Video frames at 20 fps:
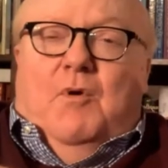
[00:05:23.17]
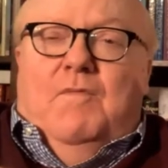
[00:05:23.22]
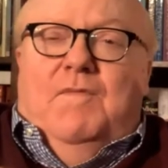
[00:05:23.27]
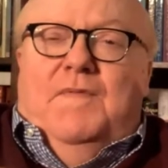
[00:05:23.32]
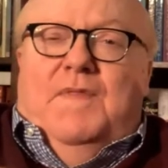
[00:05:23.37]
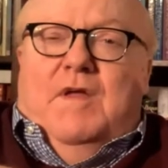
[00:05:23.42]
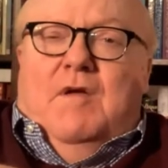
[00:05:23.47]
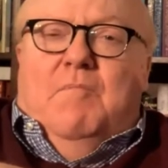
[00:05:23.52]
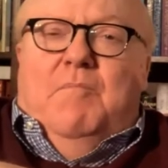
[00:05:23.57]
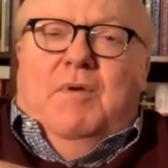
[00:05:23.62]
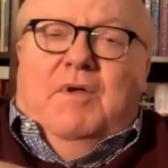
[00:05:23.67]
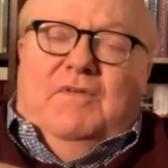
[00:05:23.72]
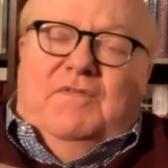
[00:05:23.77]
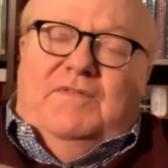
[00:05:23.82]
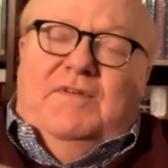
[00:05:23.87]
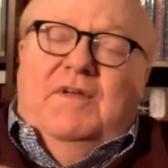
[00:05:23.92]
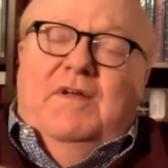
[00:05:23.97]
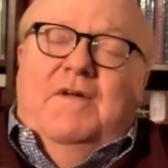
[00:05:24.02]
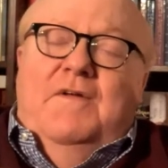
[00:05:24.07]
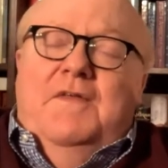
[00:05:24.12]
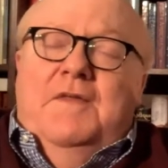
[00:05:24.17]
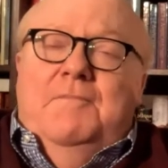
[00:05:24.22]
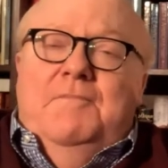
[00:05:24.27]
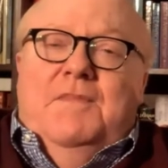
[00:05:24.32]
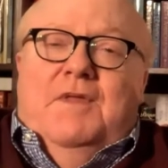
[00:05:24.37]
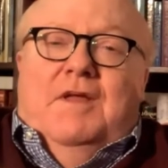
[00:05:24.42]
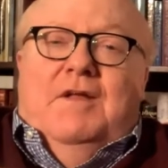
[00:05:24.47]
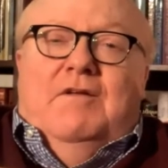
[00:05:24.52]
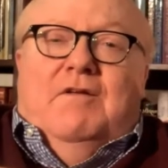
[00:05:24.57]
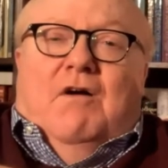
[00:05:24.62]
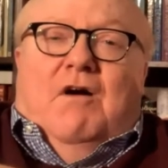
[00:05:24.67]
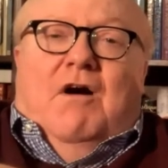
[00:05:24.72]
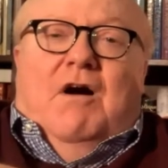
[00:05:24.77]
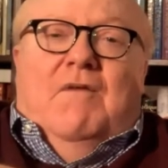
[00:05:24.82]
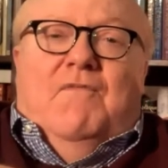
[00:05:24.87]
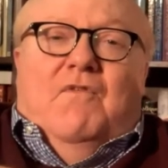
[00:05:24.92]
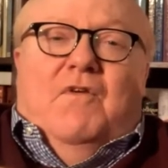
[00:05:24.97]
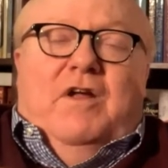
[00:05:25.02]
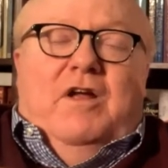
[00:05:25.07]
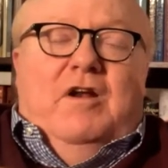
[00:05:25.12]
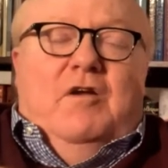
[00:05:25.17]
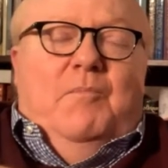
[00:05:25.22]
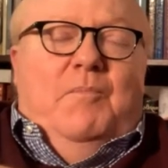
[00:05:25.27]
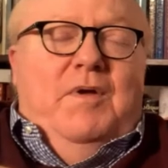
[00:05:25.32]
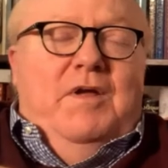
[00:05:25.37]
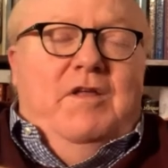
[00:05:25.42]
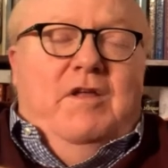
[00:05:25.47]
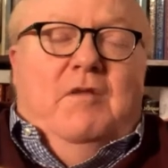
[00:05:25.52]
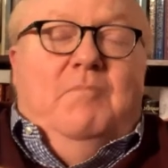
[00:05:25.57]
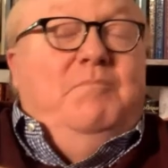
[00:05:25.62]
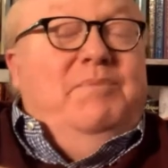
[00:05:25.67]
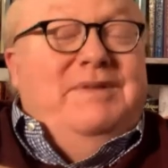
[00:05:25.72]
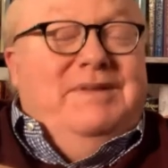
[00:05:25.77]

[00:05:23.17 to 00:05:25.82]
over the abyss into offering an opinion.